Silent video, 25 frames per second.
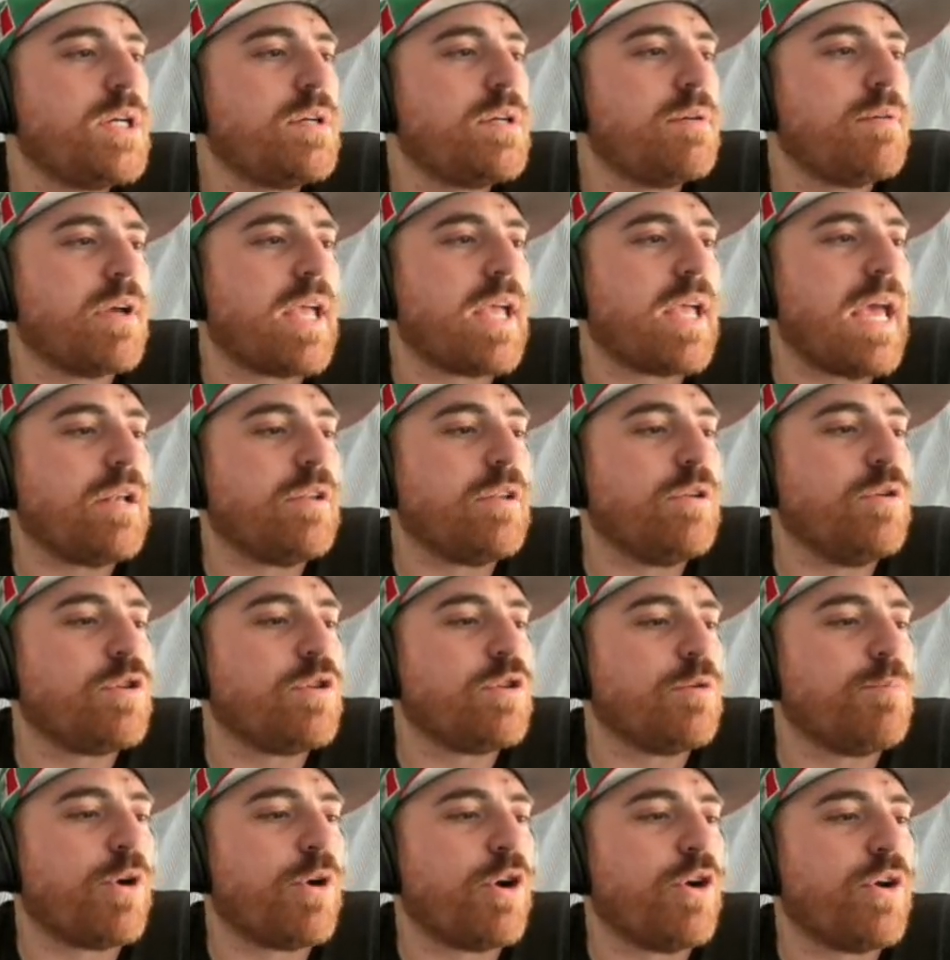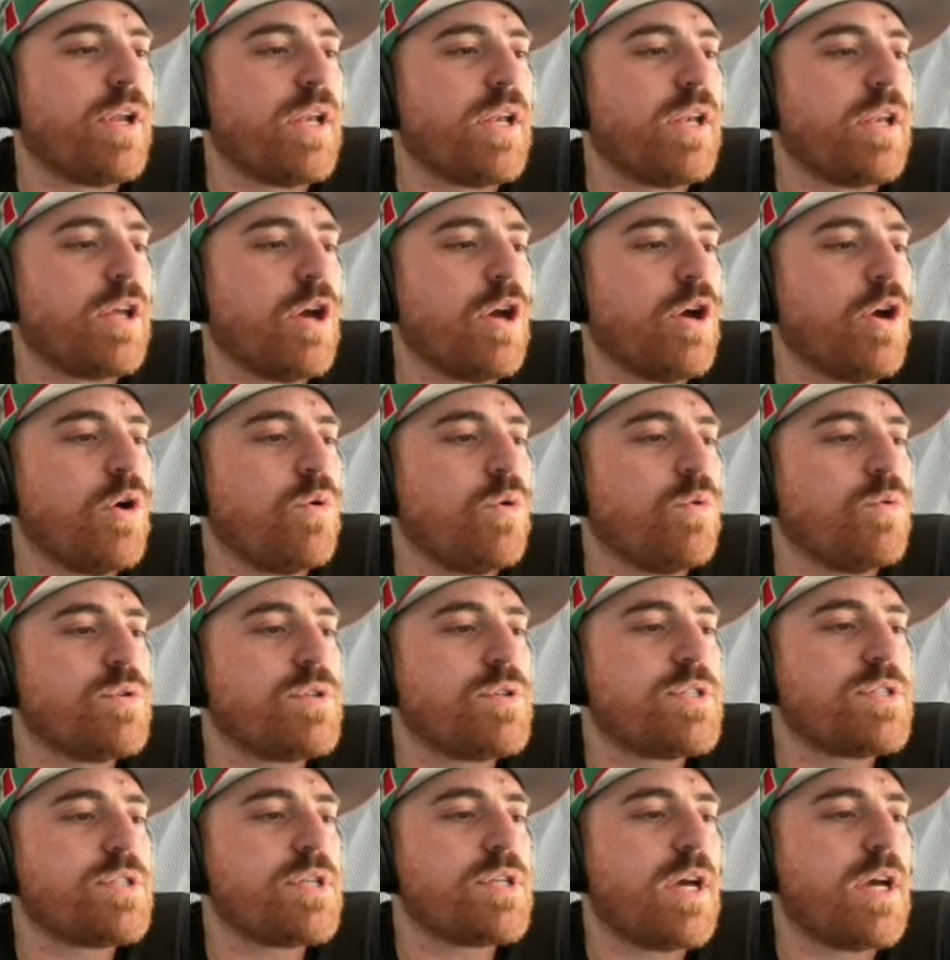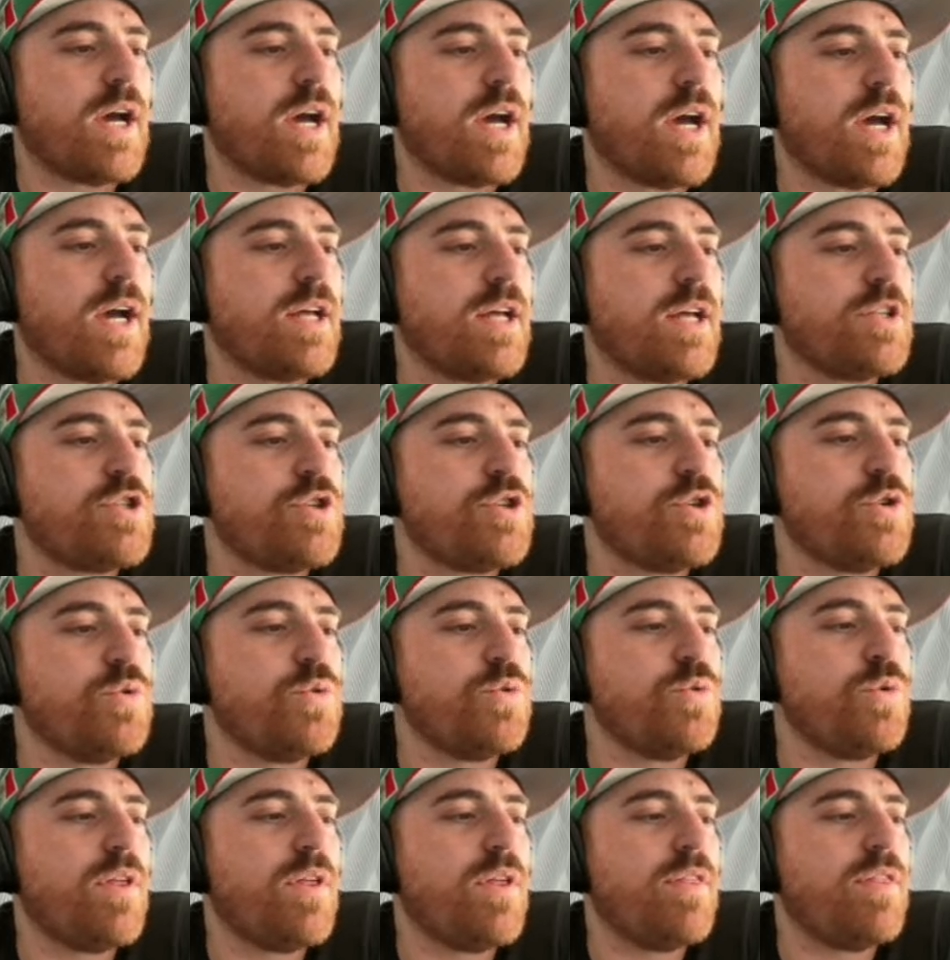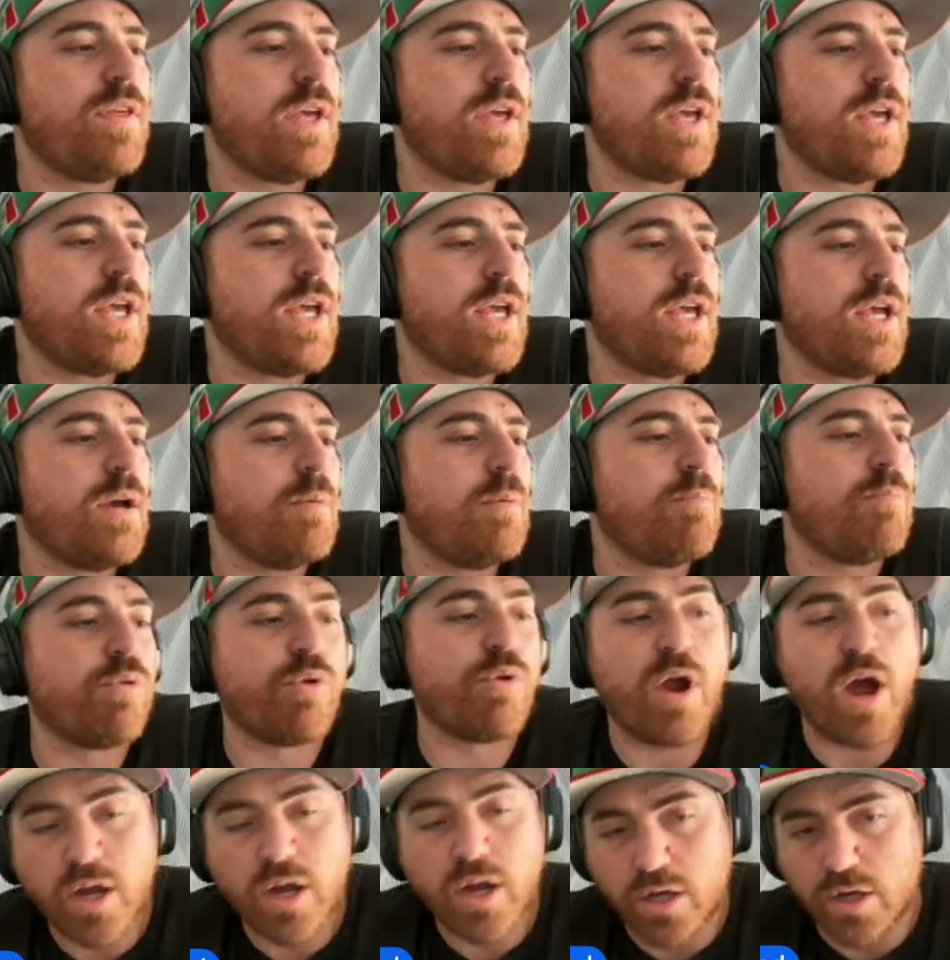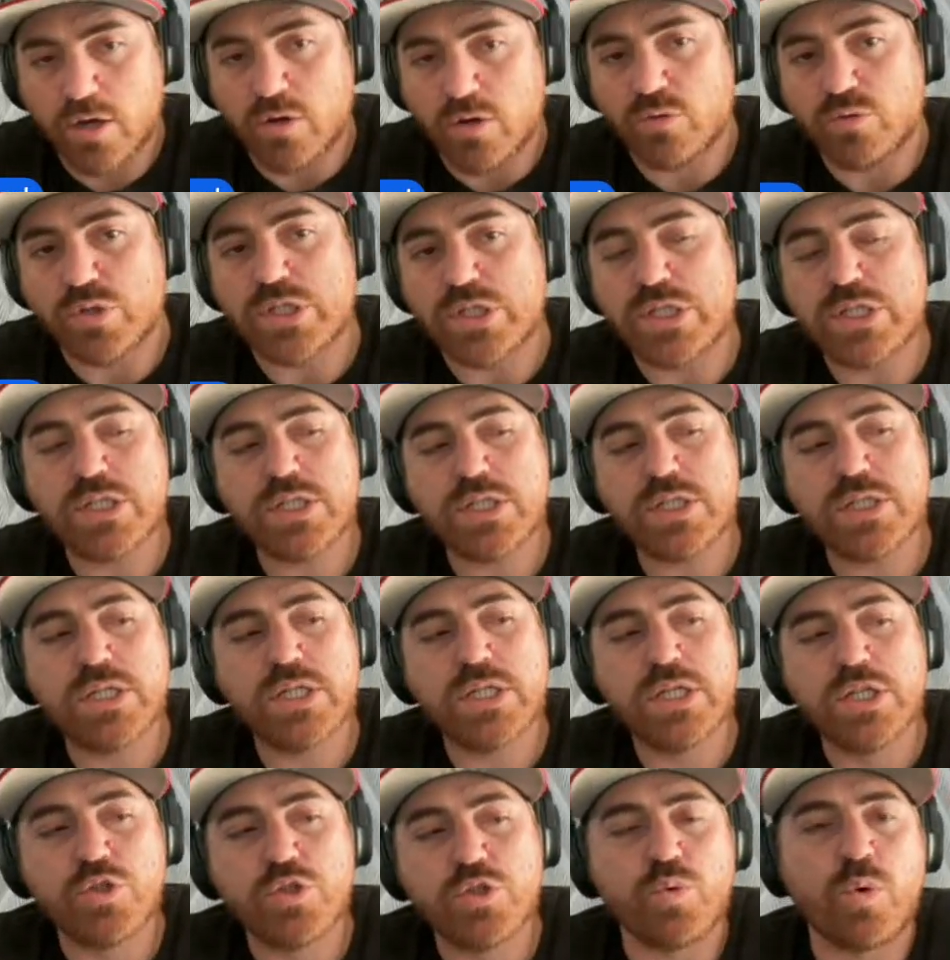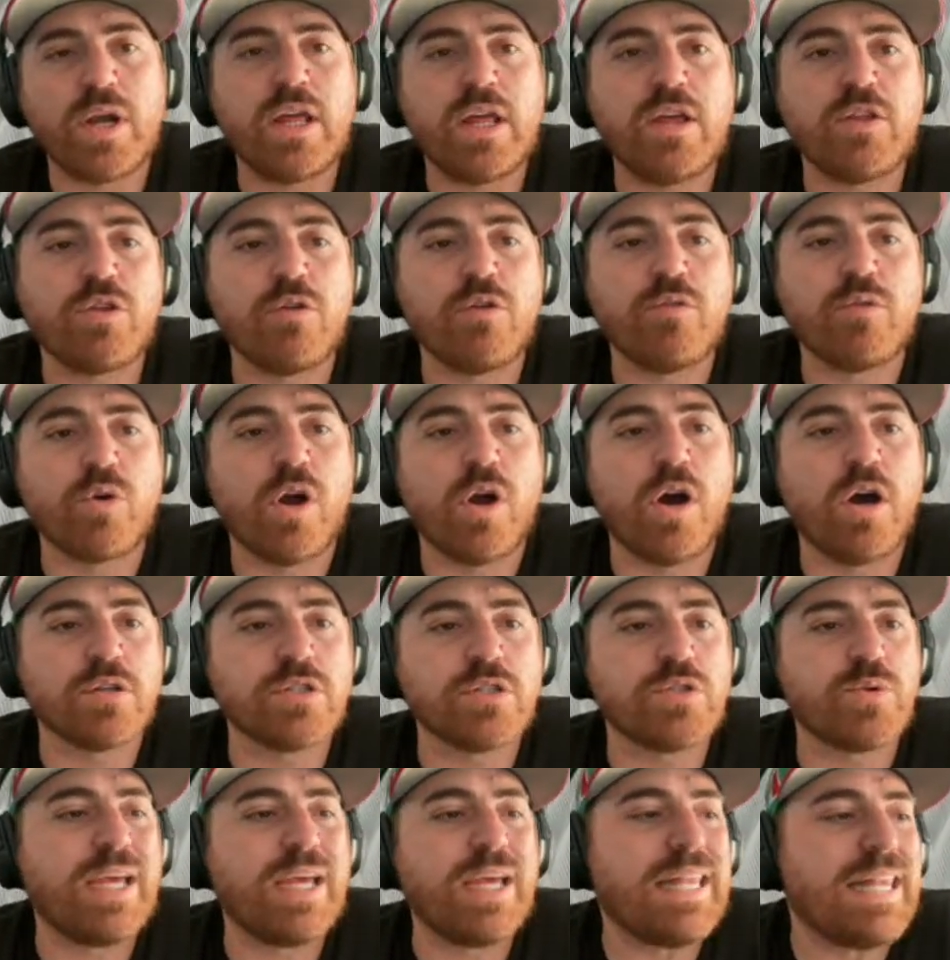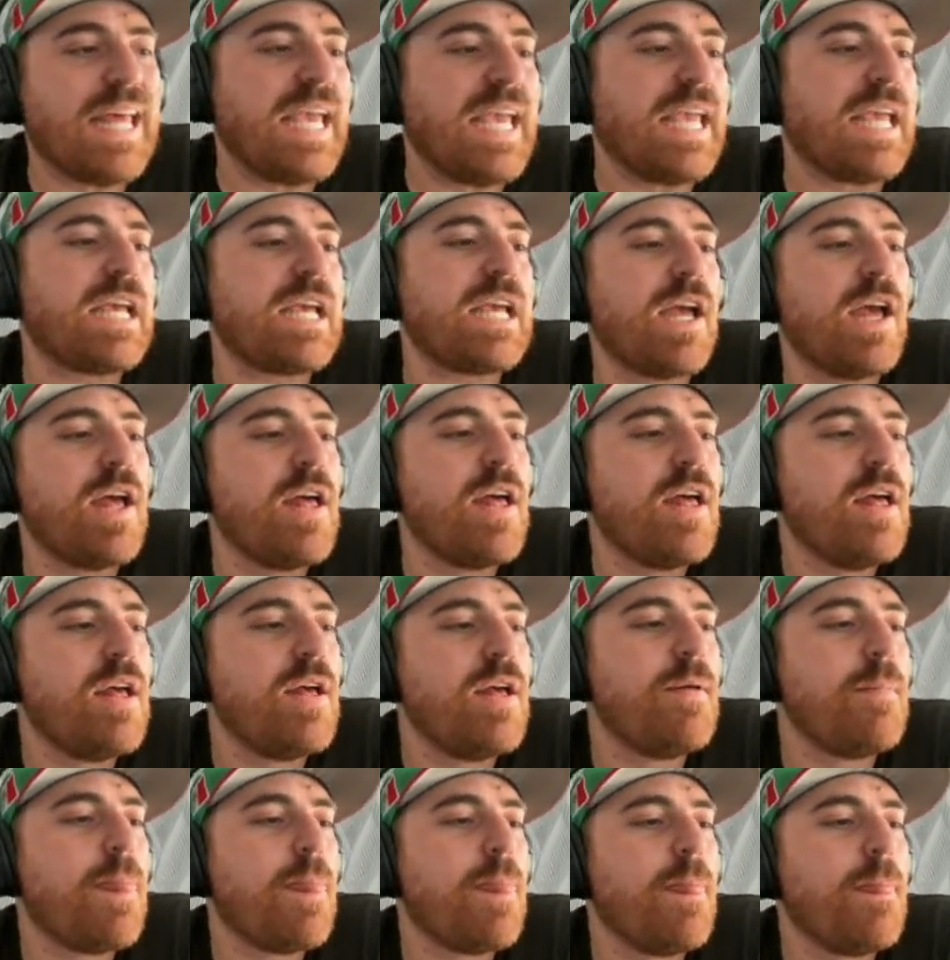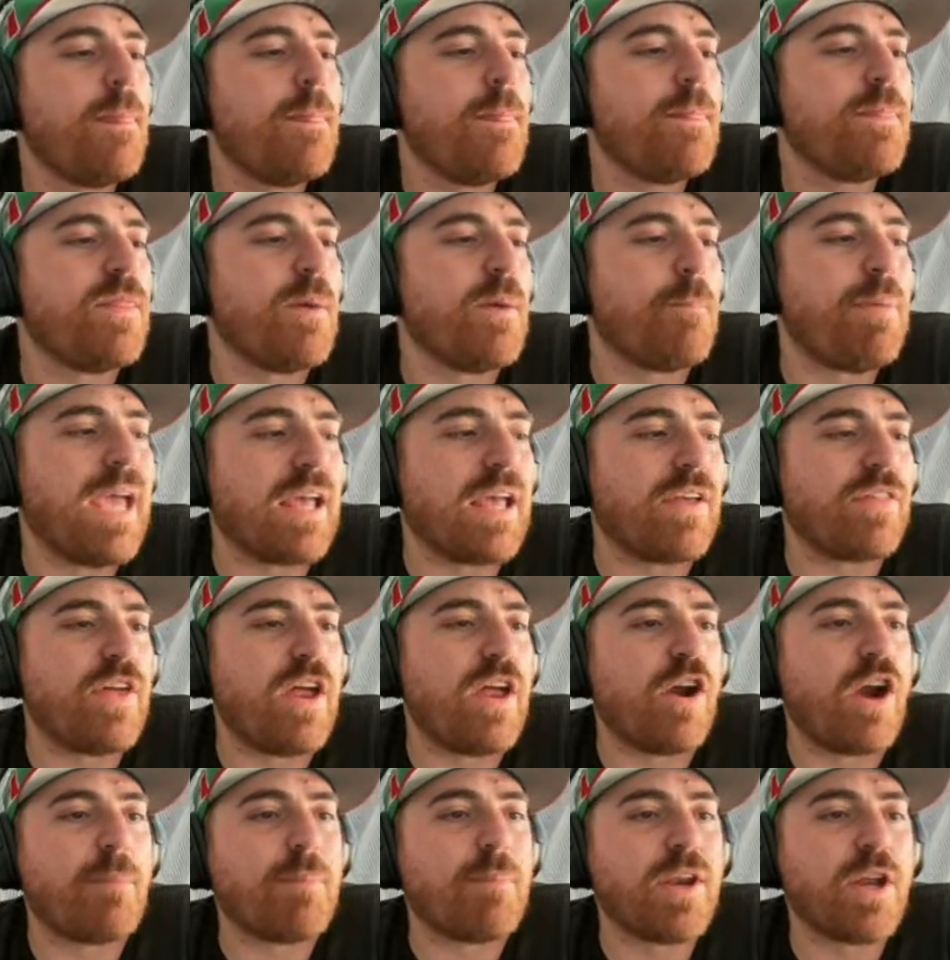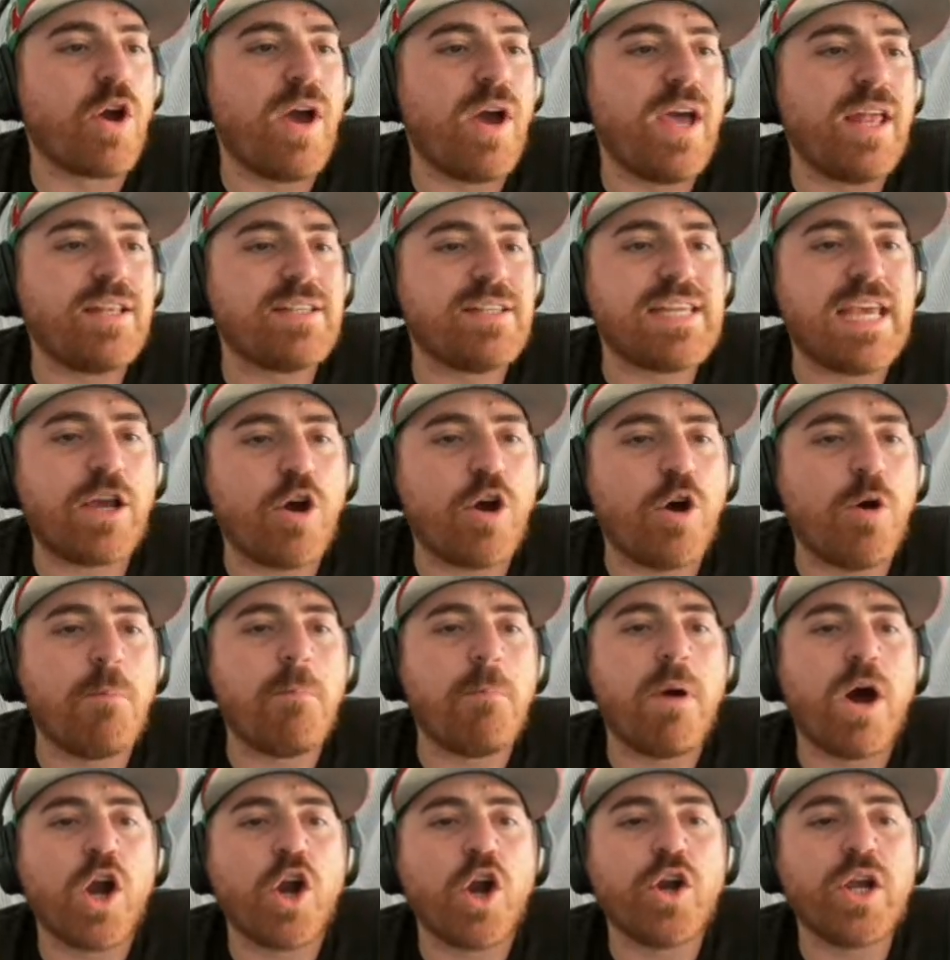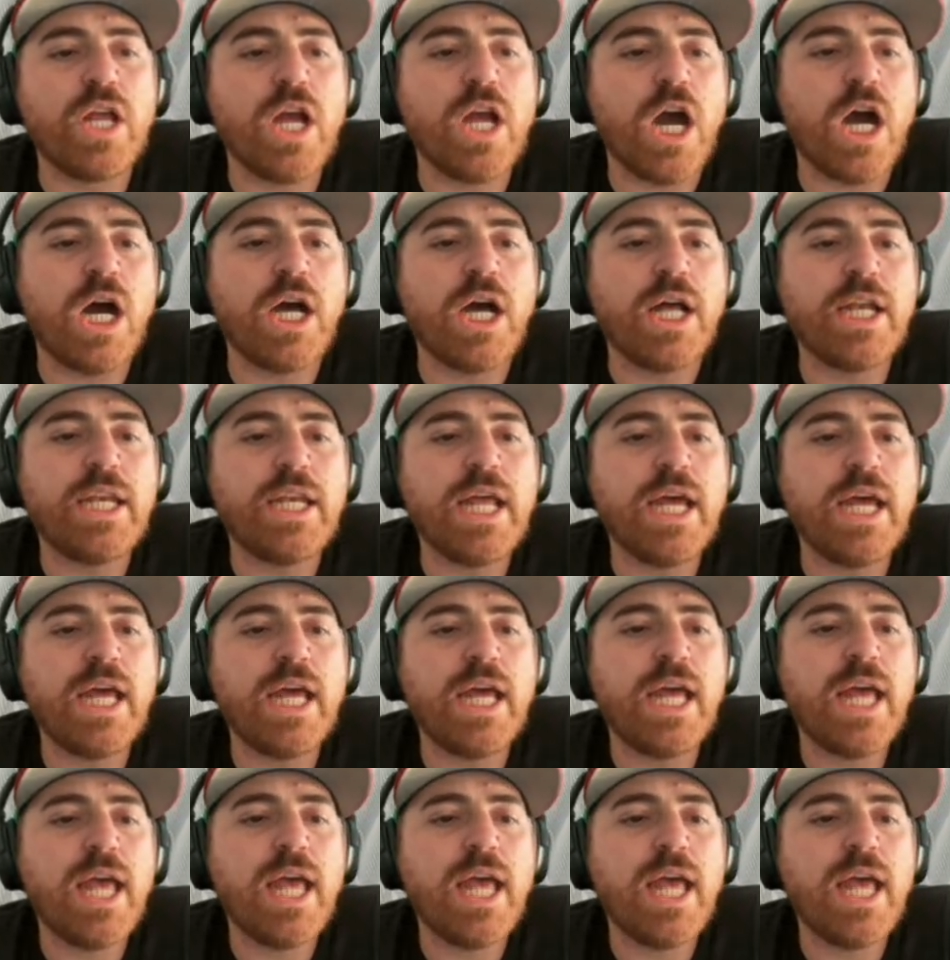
Again, Luther Burden goes to the Broncos, 20th overall. So I like the pick there. I'm going to go ahead and take Omarion